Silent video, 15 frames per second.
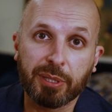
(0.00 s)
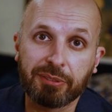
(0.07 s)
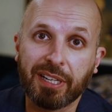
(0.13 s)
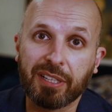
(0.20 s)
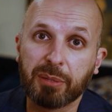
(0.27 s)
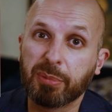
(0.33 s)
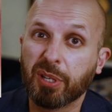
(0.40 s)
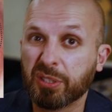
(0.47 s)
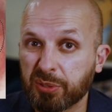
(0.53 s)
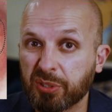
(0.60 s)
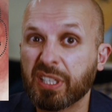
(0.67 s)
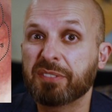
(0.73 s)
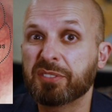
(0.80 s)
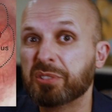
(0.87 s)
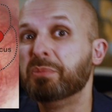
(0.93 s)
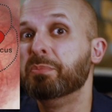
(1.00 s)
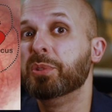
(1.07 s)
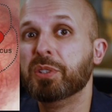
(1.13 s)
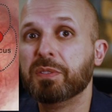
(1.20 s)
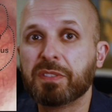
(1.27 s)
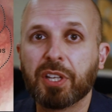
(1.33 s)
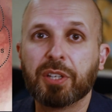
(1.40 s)
way around the bones. We're going to have to
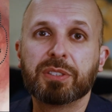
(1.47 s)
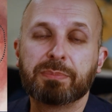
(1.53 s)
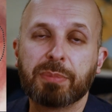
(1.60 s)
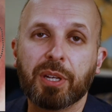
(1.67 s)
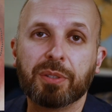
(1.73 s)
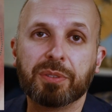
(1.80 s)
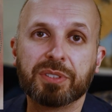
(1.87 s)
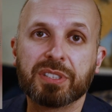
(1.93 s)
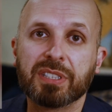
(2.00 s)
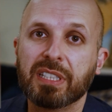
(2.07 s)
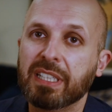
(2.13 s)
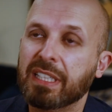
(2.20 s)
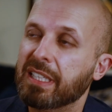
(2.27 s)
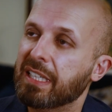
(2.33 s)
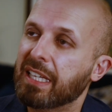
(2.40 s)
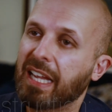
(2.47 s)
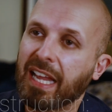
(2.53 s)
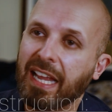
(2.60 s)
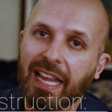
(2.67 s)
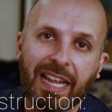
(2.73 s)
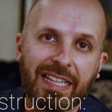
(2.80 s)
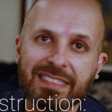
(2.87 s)
remove those bones
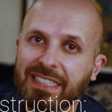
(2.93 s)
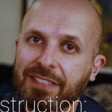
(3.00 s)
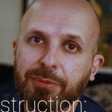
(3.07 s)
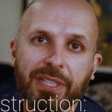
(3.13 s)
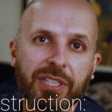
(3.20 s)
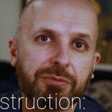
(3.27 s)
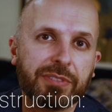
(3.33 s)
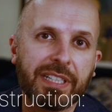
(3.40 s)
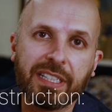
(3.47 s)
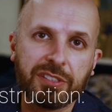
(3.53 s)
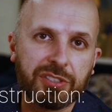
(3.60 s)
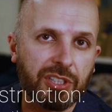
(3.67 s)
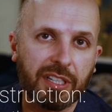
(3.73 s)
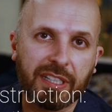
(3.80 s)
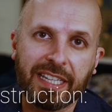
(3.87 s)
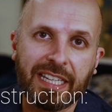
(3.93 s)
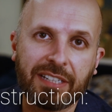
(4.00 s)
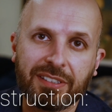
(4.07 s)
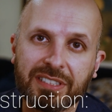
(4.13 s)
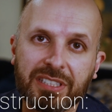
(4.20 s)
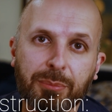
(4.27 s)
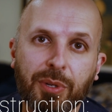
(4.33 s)
uh, and see if we can reconstruct the
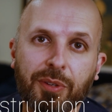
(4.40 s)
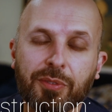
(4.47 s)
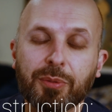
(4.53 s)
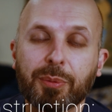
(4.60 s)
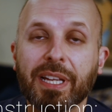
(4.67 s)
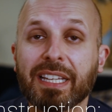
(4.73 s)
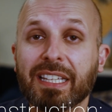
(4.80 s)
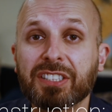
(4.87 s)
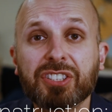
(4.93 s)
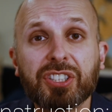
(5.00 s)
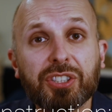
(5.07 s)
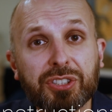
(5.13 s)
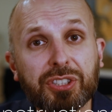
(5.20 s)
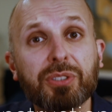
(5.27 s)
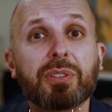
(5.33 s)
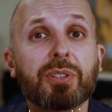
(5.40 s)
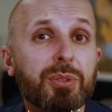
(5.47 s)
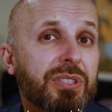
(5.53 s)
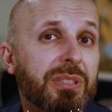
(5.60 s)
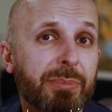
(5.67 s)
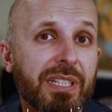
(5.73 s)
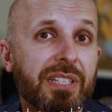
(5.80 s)
hearing some other way. And so you do
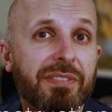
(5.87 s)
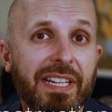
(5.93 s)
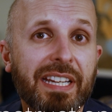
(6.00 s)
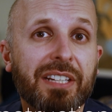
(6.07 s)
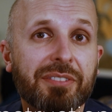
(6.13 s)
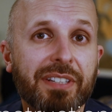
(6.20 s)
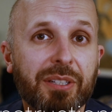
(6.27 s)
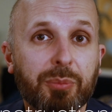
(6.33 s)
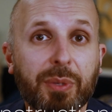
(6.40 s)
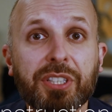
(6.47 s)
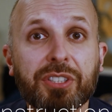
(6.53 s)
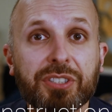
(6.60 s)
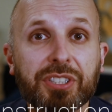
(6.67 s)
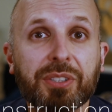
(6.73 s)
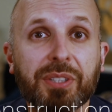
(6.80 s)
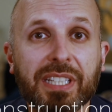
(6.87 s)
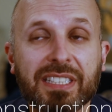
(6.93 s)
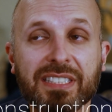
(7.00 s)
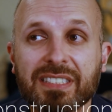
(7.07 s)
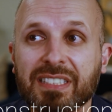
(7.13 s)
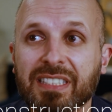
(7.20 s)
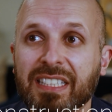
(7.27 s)
lose a bit of hearing when you do
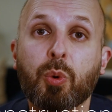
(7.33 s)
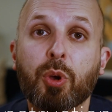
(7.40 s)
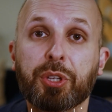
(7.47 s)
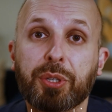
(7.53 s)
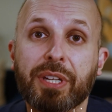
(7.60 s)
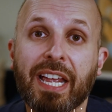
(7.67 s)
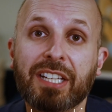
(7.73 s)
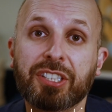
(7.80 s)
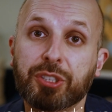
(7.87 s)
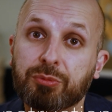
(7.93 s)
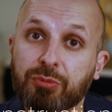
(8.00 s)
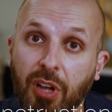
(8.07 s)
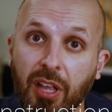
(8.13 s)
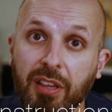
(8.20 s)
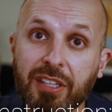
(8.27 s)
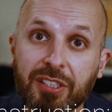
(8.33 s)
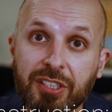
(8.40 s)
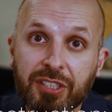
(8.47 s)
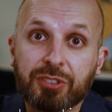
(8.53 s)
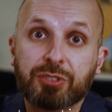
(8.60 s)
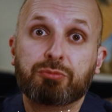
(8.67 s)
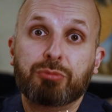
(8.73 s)
this. What you can do, rather
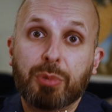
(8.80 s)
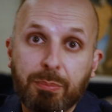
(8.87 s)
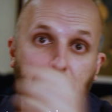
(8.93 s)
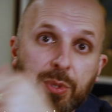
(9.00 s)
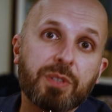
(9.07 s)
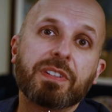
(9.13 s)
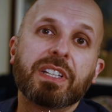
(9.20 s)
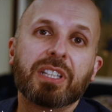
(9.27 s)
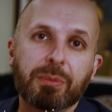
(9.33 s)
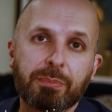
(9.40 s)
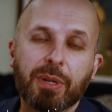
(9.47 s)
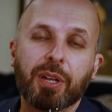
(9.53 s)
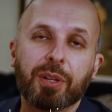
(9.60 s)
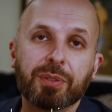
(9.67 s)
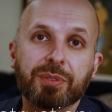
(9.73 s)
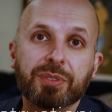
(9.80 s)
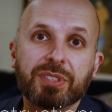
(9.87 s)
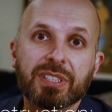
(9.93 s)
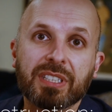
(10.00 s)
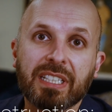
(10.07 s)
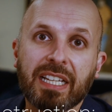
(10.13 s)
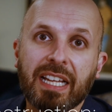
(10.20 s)
than removing the
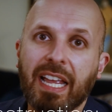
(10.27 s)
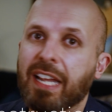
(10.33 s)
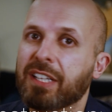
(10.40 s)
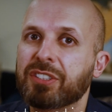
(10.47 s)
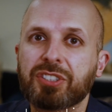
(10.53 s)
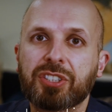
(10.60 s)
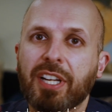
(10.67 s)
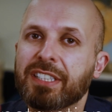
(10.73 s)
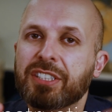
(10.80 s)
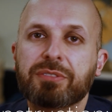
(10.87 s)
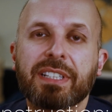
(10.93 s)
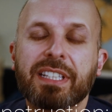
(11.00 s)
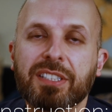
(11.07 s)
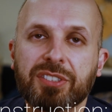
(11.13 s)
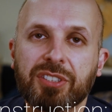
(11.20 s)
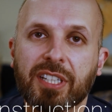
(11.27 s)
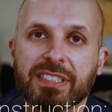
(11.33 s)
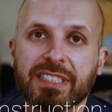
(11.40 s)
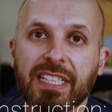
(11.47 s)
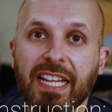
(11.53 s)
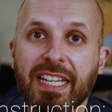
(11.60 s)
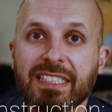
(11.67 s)
bones and trying to
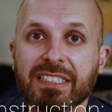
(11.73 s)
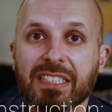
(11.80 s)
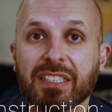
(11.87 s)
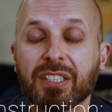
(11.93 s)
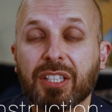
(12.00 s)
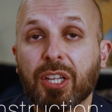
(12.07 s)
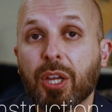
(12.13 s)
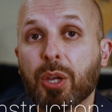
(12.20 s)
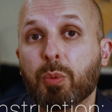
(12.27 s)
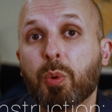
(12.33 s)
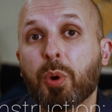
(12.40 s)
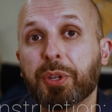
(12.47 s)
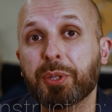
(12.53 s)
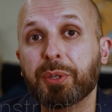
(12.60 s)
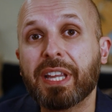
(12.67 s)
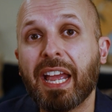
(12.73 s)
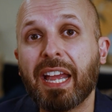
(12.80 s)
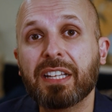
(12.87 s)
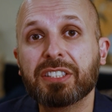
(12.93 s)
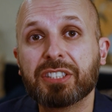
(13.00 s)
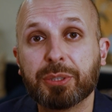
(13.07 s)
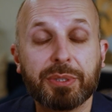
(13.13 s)
reconstruct it later, what you
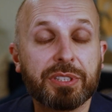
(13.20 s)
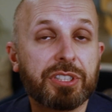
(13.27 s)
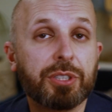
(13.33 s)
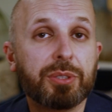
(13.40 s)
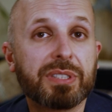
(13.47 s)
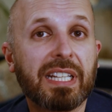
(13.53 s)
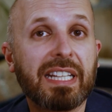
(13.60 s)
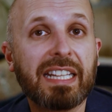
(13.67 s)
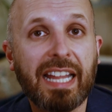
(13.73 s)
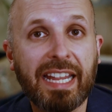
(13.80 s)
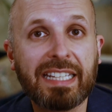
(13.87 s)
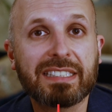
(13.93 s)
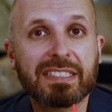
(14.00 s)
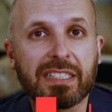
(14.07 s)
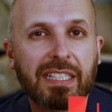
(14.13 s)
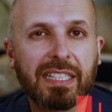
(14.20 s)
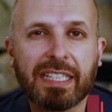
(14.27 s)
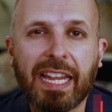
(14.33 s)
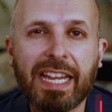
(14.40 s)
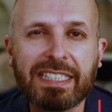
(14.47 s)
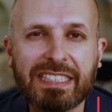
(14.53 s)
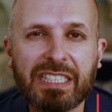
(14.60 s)
can do is use a laser, a
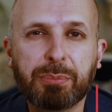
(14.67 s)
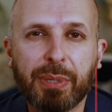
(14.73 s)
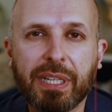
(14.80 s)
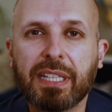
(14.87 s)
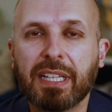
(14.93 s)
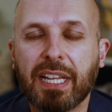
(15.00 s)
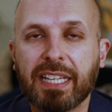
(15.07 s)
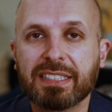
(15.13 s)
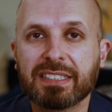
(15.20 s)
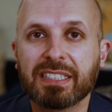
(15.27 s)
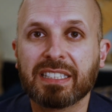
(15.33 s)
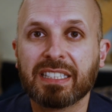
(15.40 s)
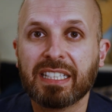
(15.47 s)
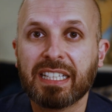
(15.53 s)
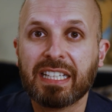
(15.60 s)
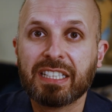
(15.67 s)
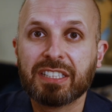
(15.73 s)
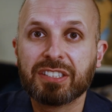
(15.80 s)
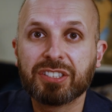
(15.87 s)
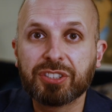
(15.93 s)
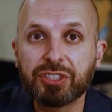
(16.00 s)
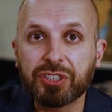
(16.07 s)
KTP laser,
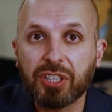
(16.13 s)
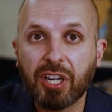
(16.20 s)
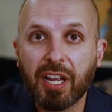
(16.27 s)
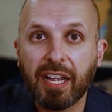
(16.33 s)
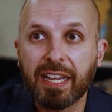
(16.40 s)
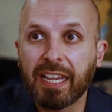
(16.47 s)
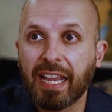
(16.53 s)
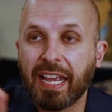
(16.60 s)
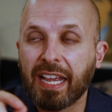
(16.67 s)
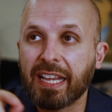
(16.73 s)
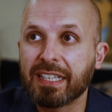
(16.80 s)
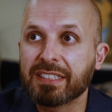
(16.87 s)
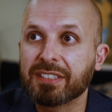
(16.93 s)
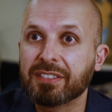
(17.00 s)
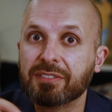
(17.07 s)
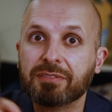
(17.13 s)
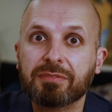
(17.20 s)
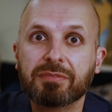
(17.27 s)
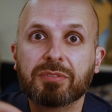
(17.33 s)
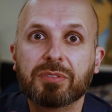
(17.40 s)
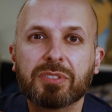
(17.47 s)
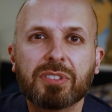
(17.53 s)
to try and
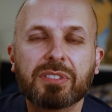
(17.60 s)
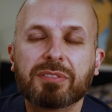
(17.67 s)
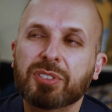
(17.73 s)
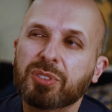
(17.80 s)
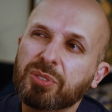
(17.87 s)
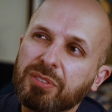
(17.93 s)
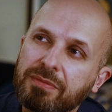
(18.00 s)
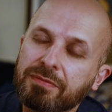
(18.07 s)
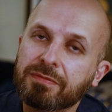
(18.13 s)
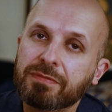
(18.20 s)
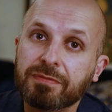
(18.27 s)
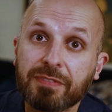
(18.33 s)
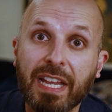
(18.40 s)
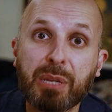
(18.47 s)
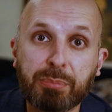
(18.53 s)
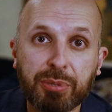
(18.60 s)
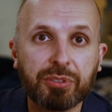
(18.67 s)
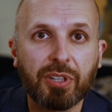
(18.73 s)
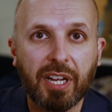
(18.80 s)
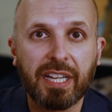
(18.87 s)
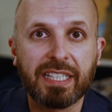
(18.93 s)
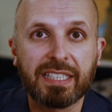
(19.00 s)
sort of
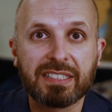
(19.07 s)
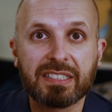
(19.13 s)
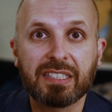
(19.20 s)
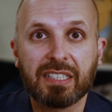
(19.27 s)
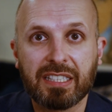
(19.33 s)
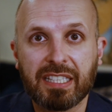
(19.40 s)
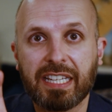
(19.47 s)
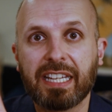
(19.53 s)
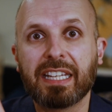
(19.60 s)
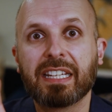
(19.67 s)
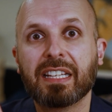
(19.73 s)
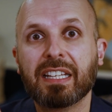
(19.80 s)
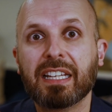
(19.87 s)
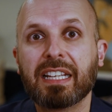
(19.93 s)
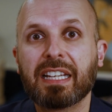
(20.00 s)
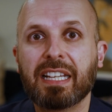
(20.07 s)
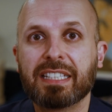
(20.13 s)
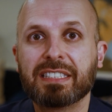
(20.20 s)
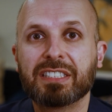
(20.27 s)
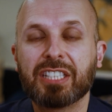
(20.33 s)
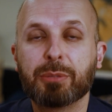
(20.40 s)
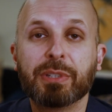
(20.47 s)
vaporize the
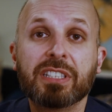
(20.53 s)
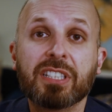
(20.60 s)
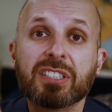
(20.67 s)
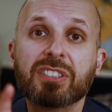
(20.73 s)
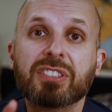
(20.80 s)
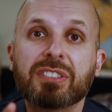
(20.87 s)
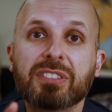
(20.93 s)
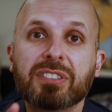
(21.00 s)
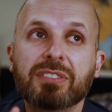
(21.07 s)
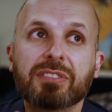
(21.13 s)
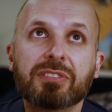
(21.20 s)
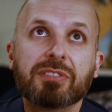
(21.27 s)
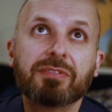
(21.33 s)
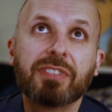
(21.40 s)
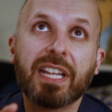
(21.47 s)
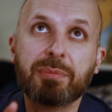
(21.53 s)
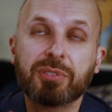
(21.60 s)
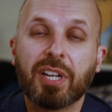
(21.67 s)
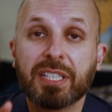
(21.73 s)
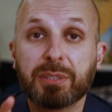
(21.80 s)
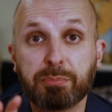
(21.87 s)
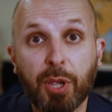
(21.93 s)
cholesteatoma. It doesn't
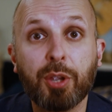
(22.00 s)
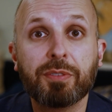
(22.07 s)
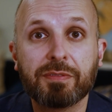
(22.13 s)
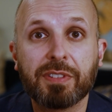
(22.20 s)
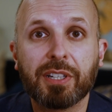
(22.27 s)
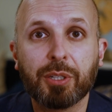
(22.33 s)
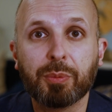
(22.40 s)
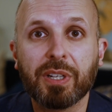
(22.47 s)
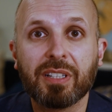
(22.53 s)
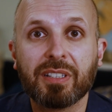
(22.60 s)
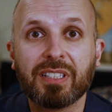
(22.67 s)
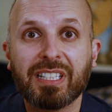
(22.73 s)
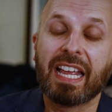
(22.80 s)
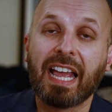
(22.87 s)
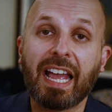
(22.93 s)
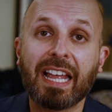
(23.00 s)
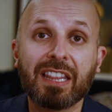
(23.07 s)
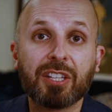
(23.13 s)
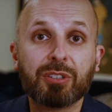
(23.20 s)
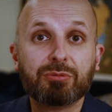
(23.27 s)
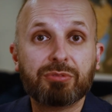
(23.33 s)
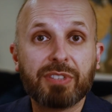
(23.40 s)
vaporize bone very well,
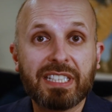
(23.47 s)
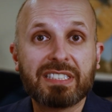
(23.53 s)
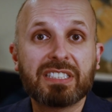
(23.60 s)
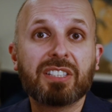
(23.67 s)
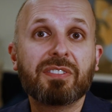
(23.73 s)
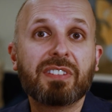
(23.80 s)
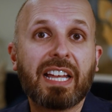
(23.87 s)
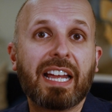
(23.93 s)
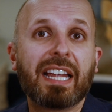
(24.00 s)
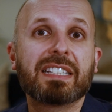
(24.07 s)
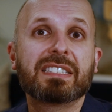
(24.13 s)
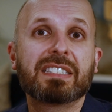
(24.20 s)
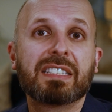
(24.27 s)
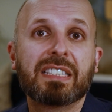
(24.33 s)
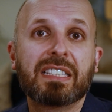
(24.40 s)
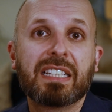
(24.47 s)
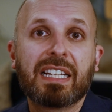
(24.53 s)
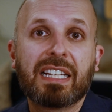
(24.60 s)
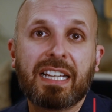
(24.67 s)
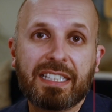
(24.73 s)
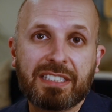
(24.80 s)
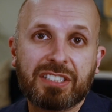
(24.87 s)
and the risk of that
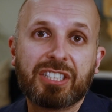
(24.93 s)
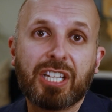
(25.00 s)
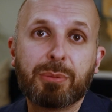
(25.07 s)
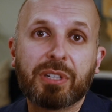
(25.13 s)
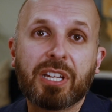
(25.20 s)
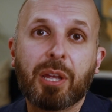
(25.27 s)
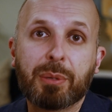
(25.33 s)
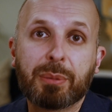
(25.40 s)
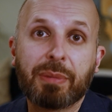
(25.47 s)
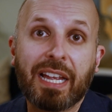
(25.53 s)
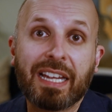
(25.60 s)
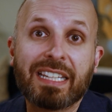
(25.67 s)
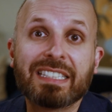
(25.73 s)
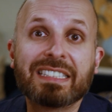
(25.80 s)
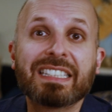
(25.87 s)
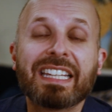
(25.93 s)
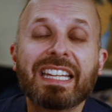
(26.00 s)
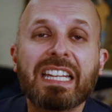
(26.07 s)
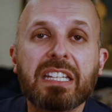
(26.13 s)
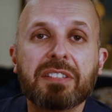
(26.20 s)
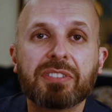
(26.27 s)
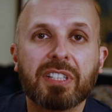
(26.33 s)
cholesteatoma coming back is
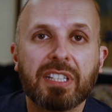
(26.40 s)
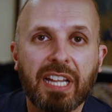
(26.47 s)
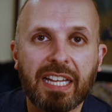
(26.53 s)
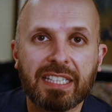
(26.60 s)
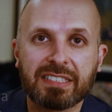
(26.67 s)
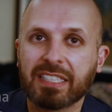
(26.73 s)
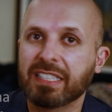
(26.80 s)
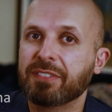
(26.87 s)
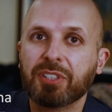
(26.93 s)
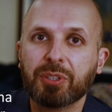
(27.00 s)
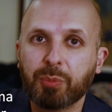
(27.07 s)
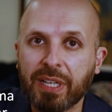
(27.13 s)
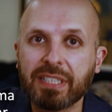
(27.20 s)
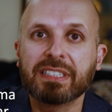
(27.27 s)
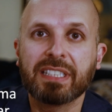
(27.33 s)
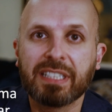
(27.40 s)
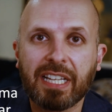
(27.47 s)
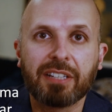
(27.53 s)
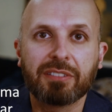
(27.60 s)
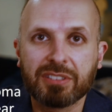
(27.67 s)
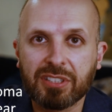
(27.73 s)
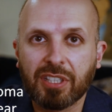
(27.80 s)
even less than if you went in
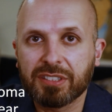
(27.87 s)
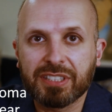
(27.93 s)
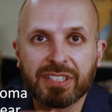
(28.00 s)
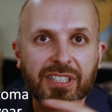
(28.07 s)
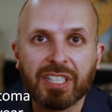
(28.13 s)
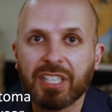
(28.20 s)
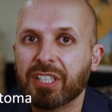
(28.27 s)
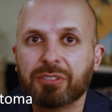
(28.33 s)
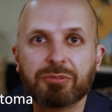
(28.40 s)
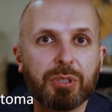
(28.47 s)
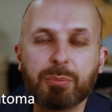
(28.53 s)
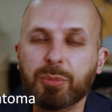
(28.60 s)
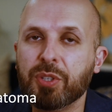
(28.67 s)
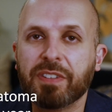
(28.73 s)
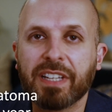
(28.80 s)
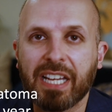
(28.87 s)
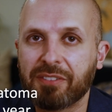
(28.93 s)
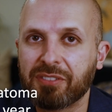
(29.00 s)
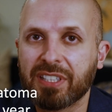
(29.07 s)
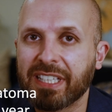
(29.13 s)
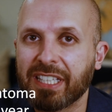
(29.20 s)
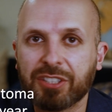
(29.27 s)
there and started removing
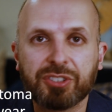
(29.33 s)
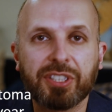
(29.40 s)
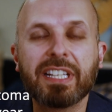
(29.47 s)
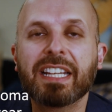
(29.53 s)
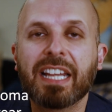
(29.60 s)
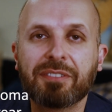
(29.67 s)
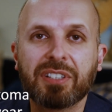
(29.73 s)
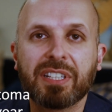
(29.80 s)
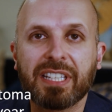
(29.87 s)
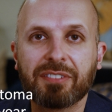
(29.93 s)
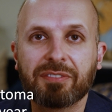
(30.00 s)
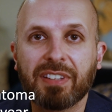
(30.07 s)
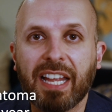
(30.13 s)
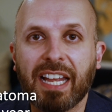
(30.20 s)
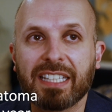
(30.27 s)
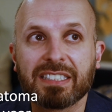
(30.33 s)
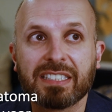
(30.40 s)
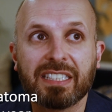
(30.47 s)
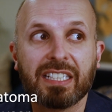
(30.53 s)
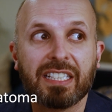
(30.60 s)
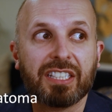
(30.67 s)
everything and drilling everything flat.